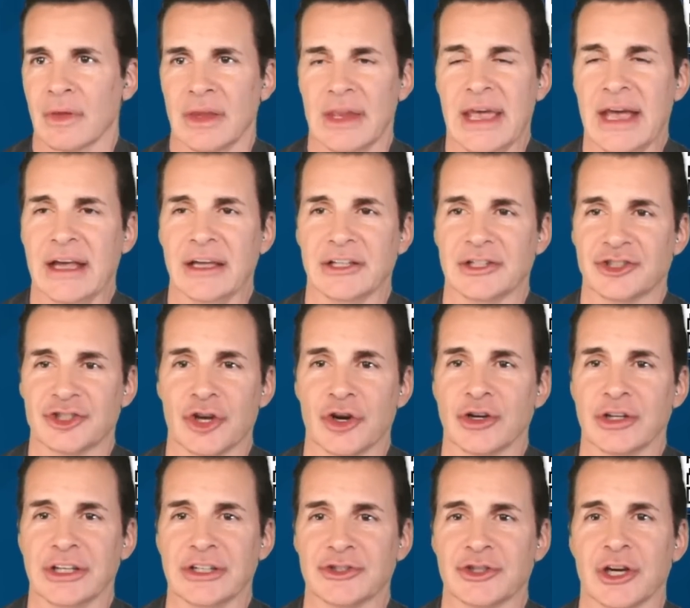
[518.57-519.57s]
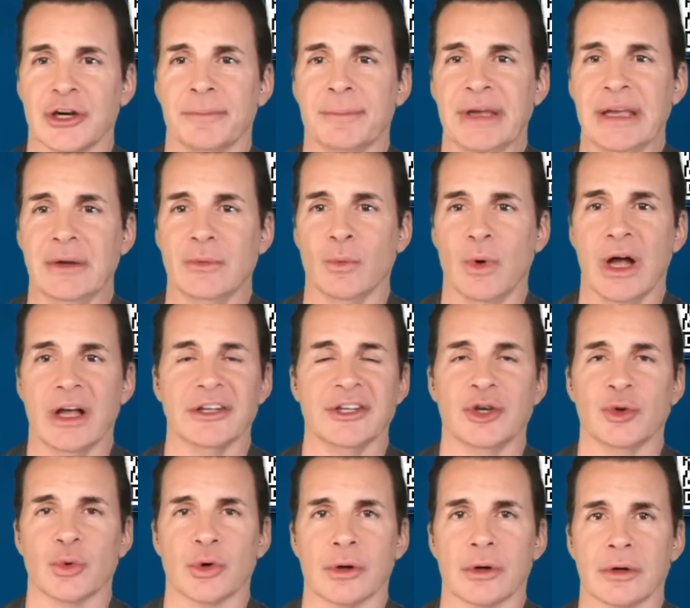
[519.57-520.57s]
Yeah, it certainly is going to beat while
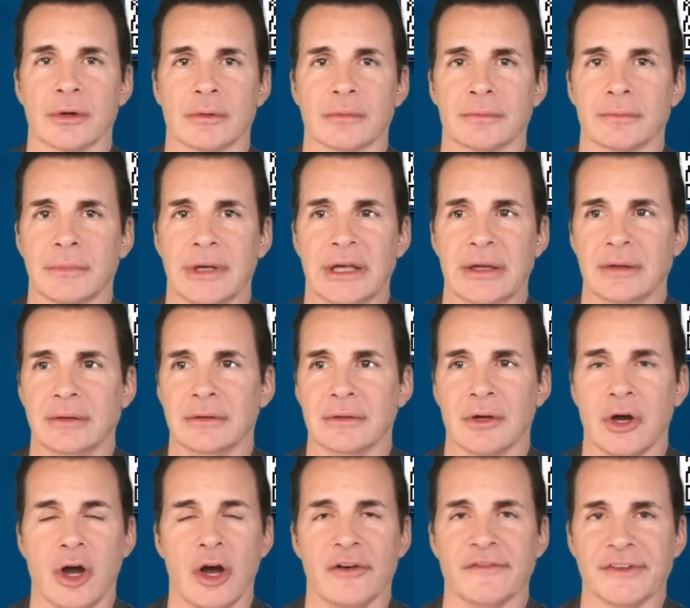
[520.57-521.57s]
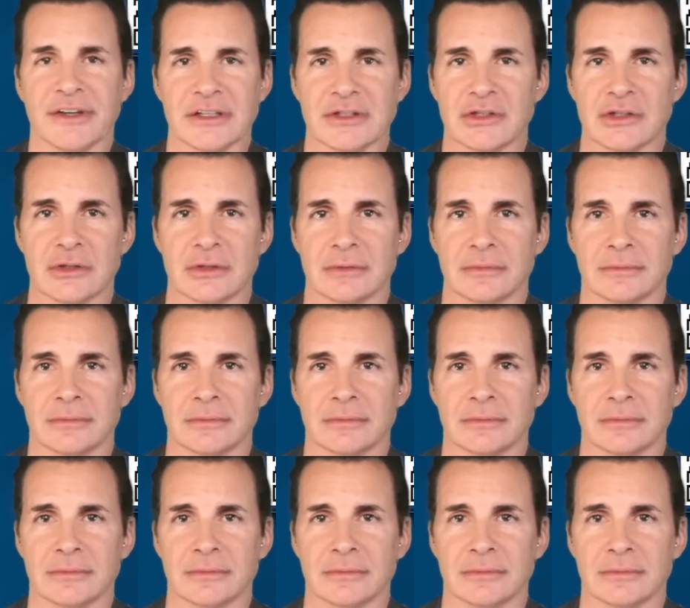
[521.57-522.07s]
you were in office.